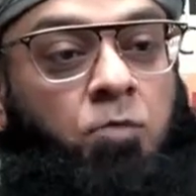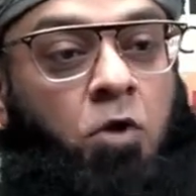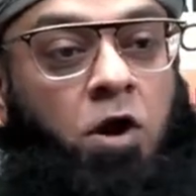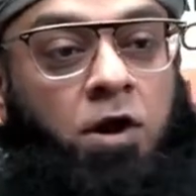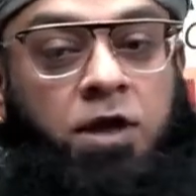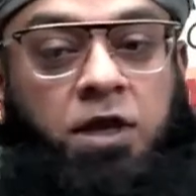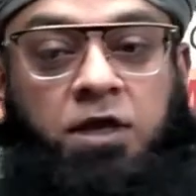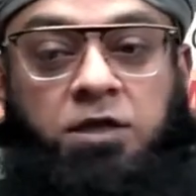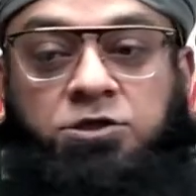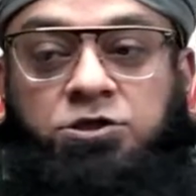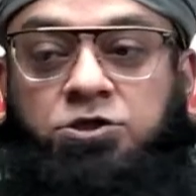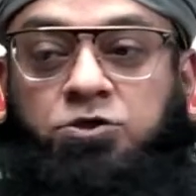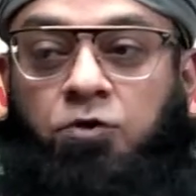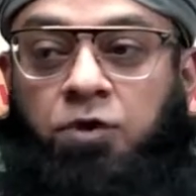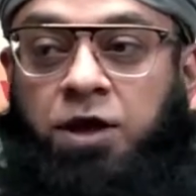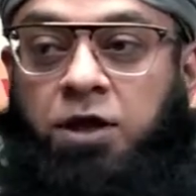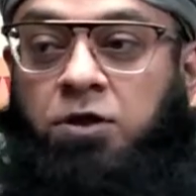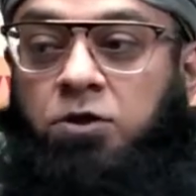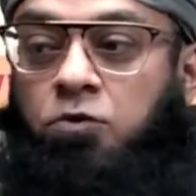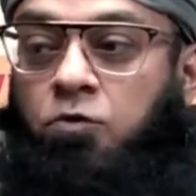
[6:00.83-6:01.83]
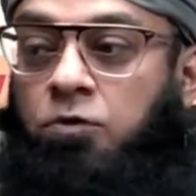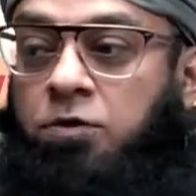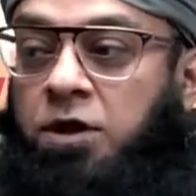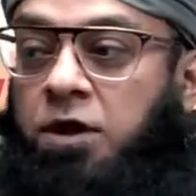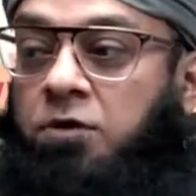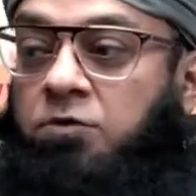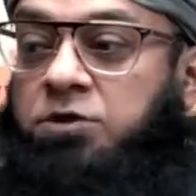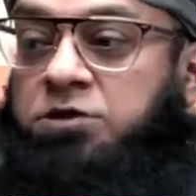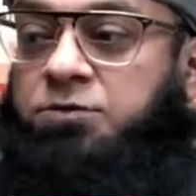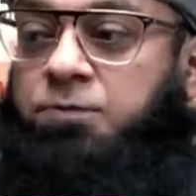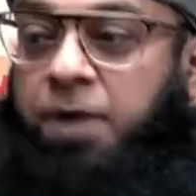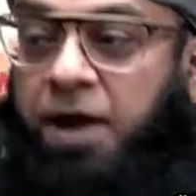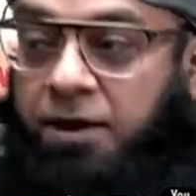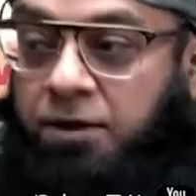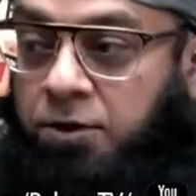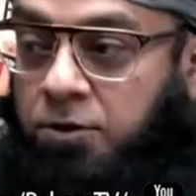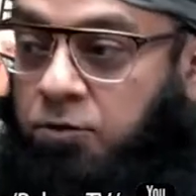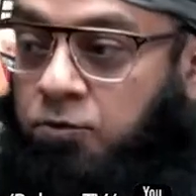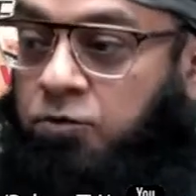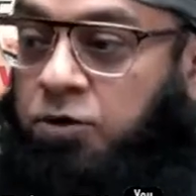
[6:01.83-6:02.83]
body showing total
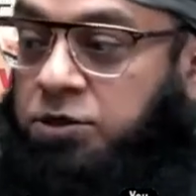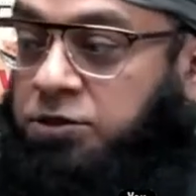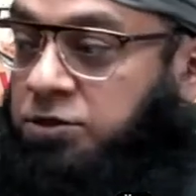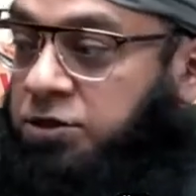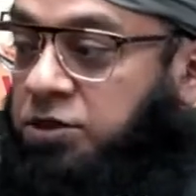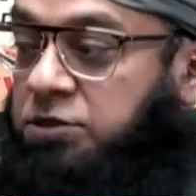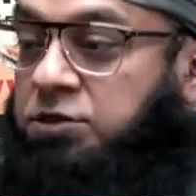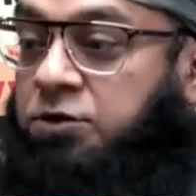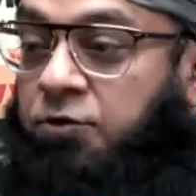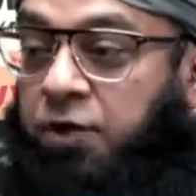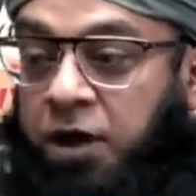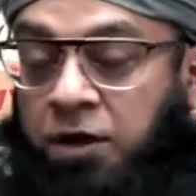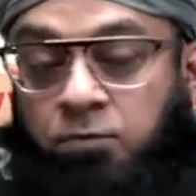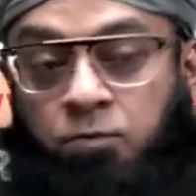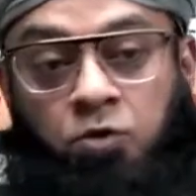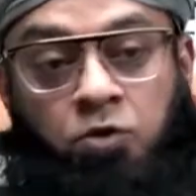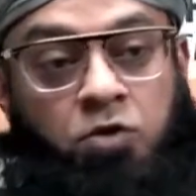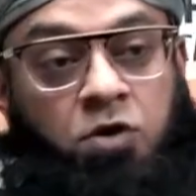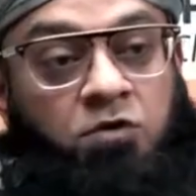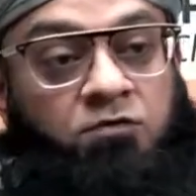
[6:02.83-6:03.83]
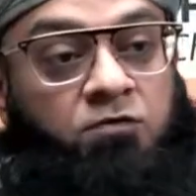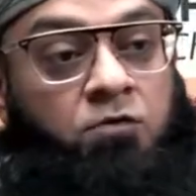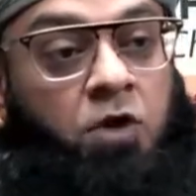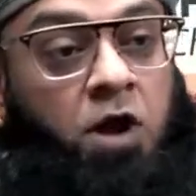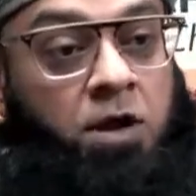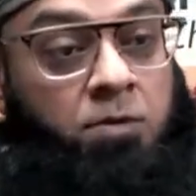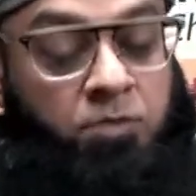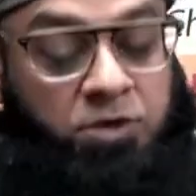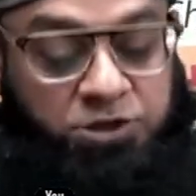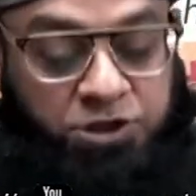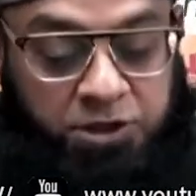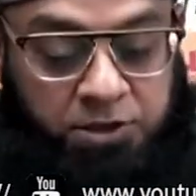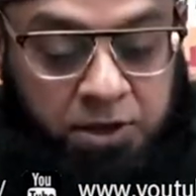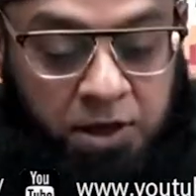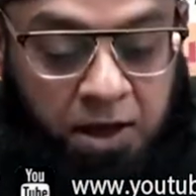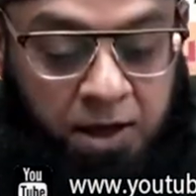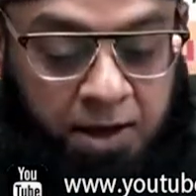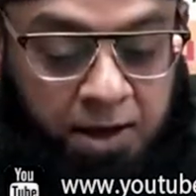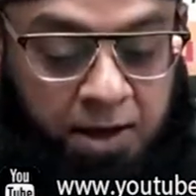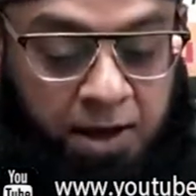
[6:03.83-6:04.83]
respect towards this great book of Quran Majeed.
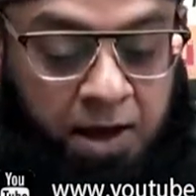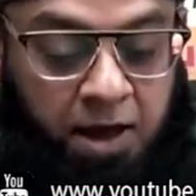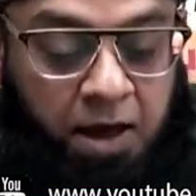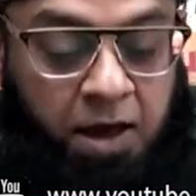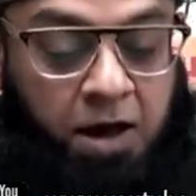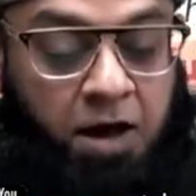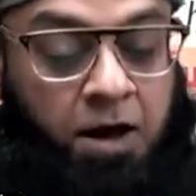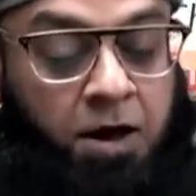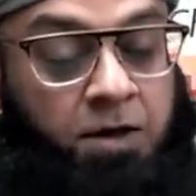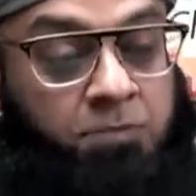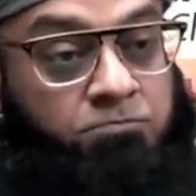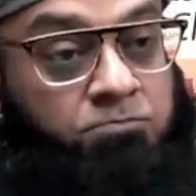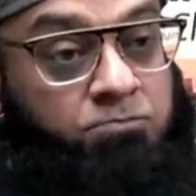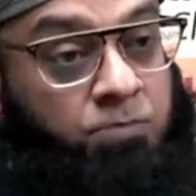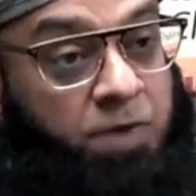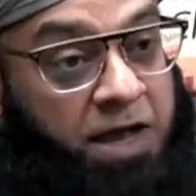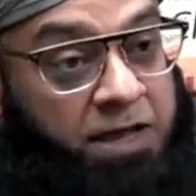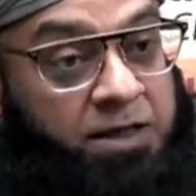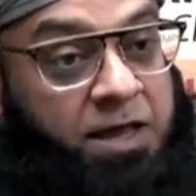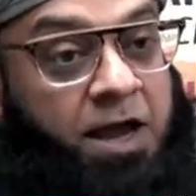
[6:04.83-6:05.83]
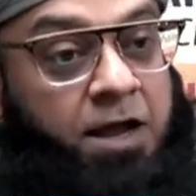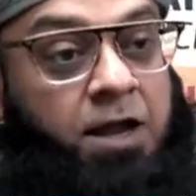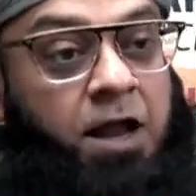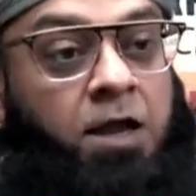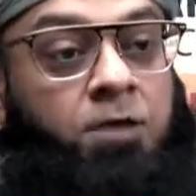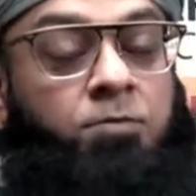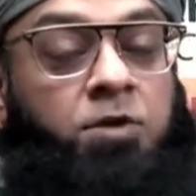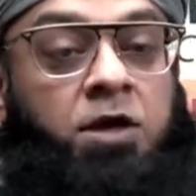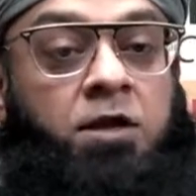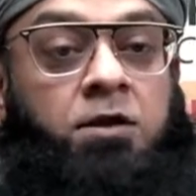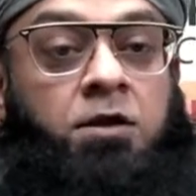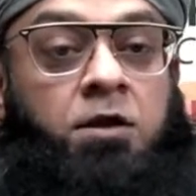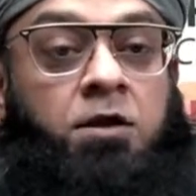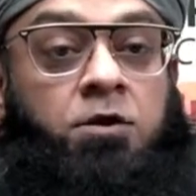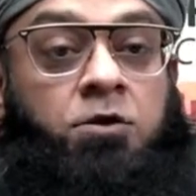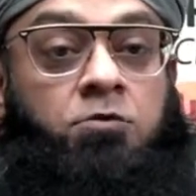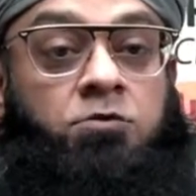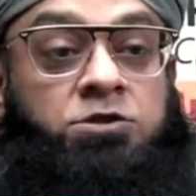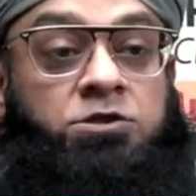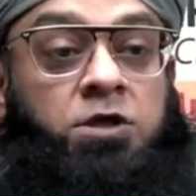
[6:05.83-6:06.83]
By that I mean
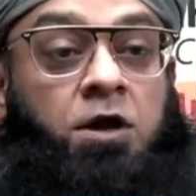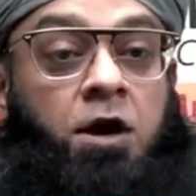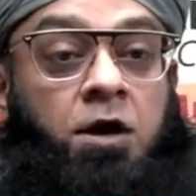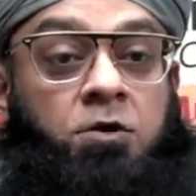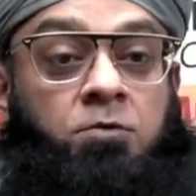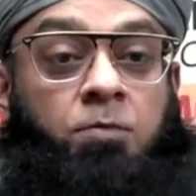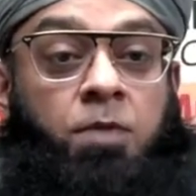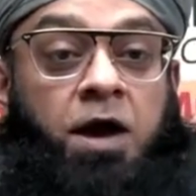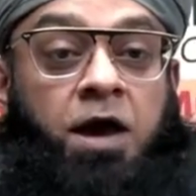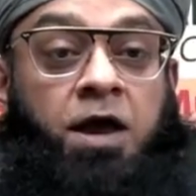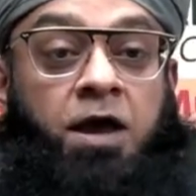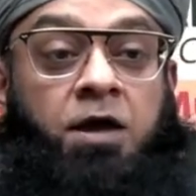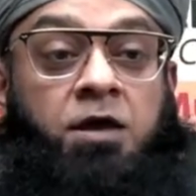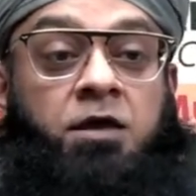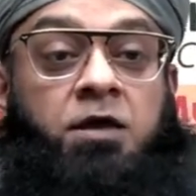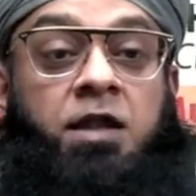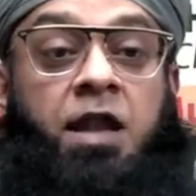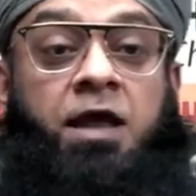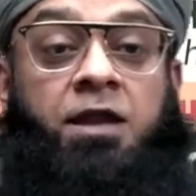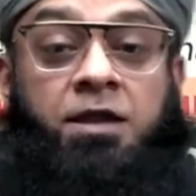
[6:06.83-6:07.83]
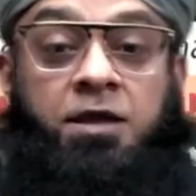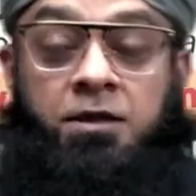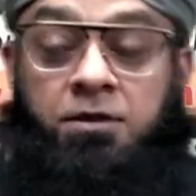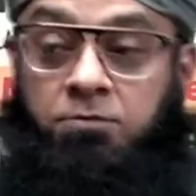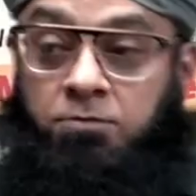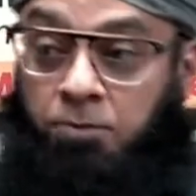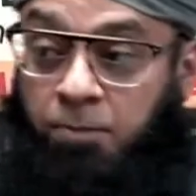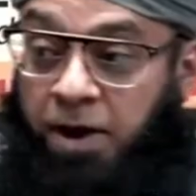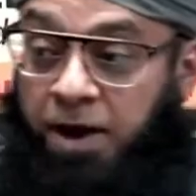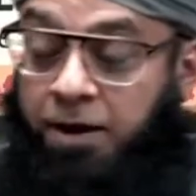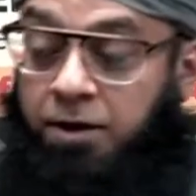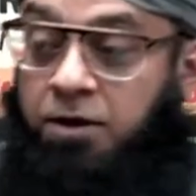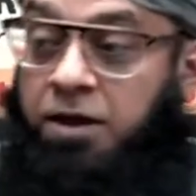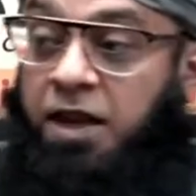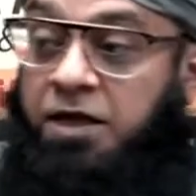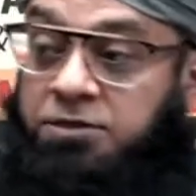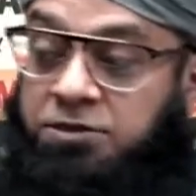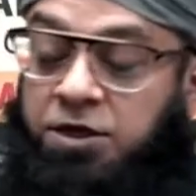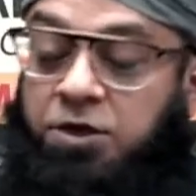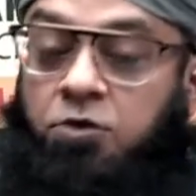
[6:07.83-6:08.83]
you start by
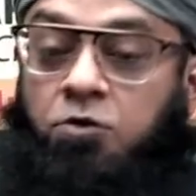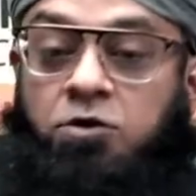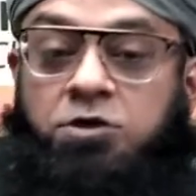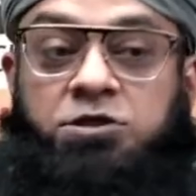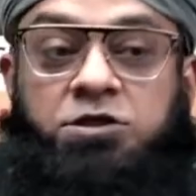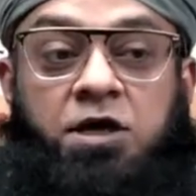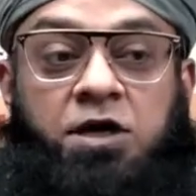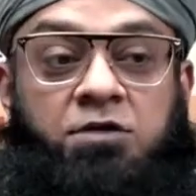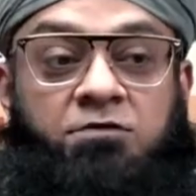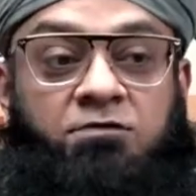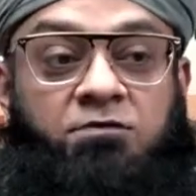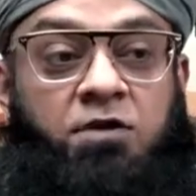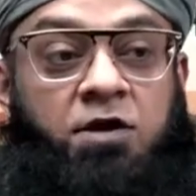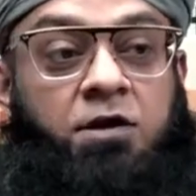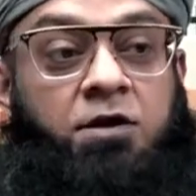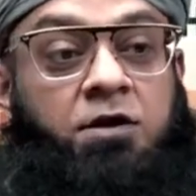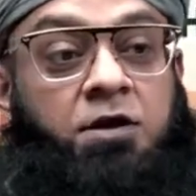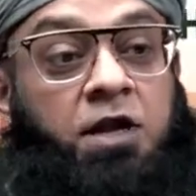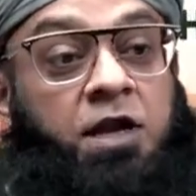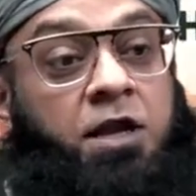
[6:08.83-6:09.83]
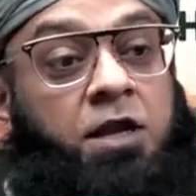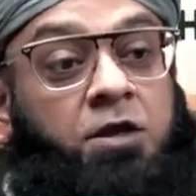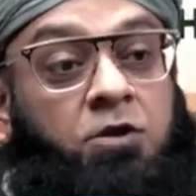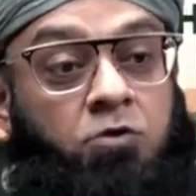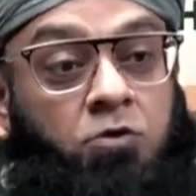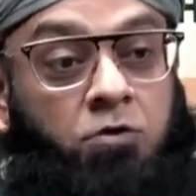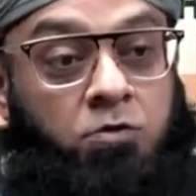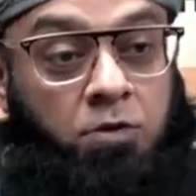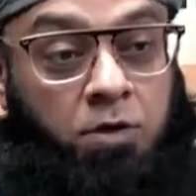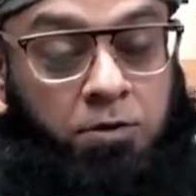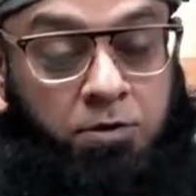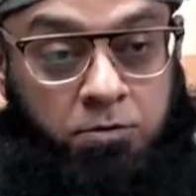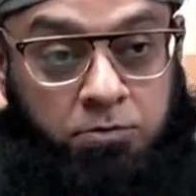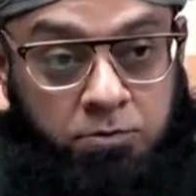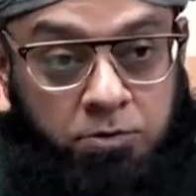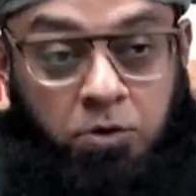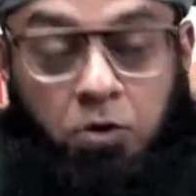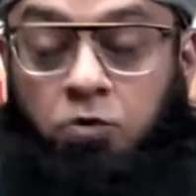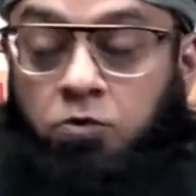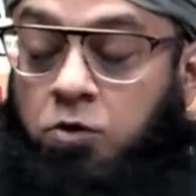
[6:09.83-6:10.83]
cleansing yourself, cleaning your
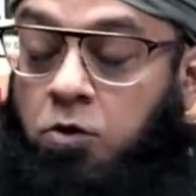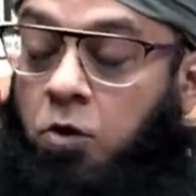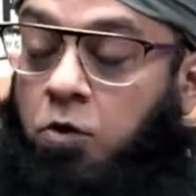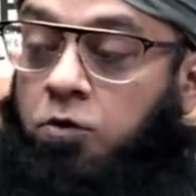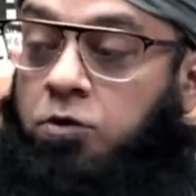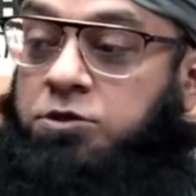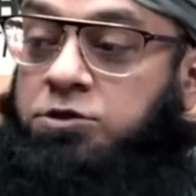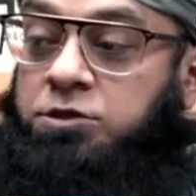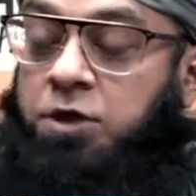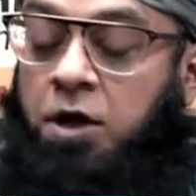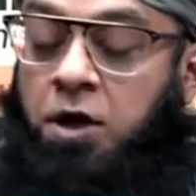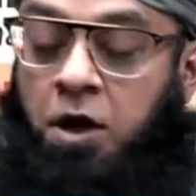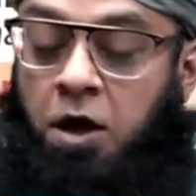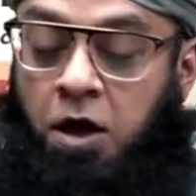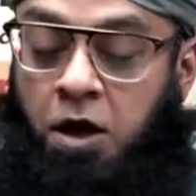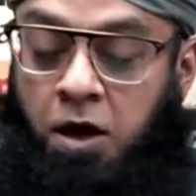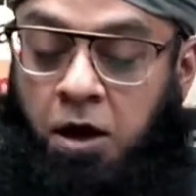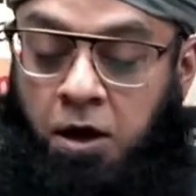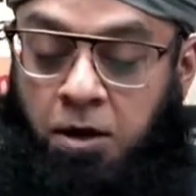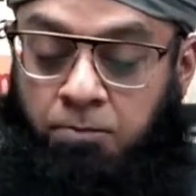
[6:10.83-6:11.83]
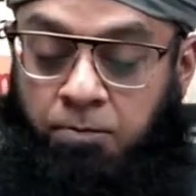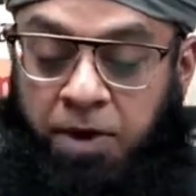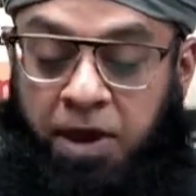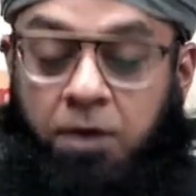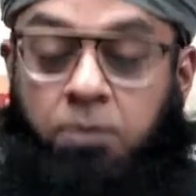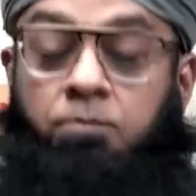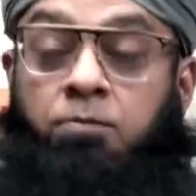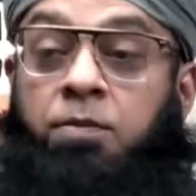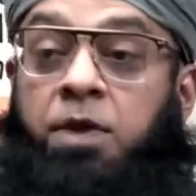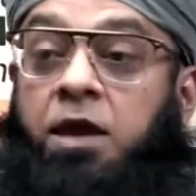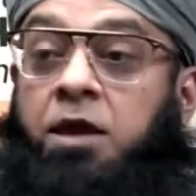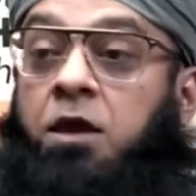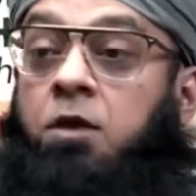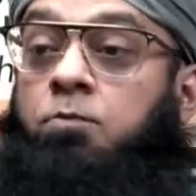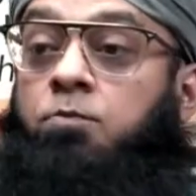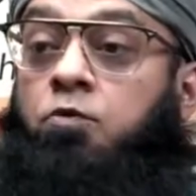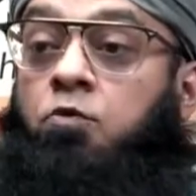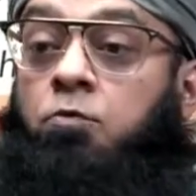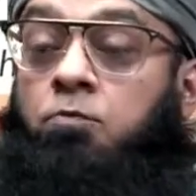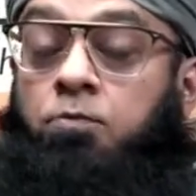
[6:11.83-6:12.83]
clothes,
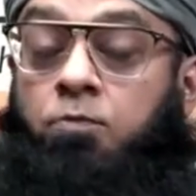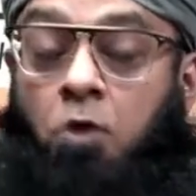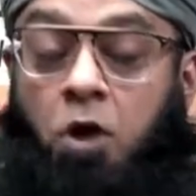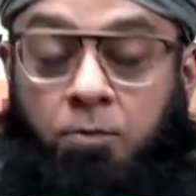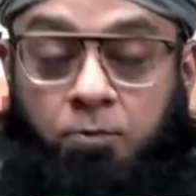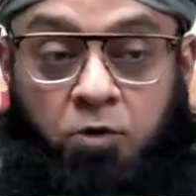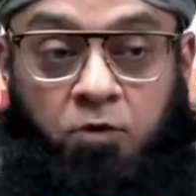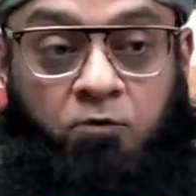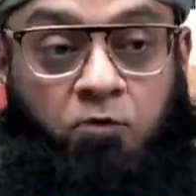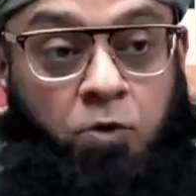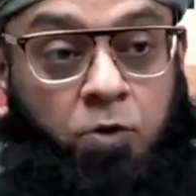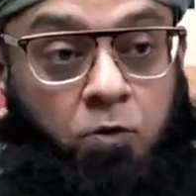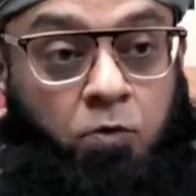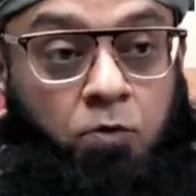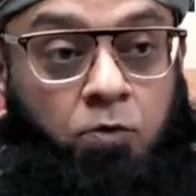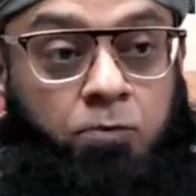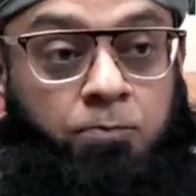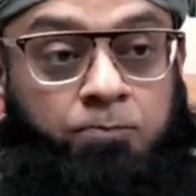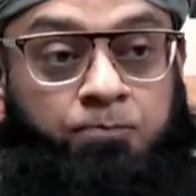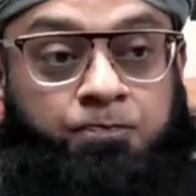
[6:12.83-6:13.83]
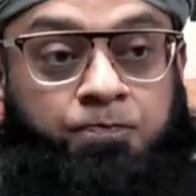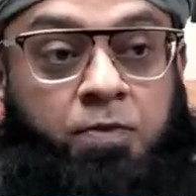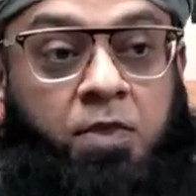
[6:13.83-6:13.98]
making proper wudu,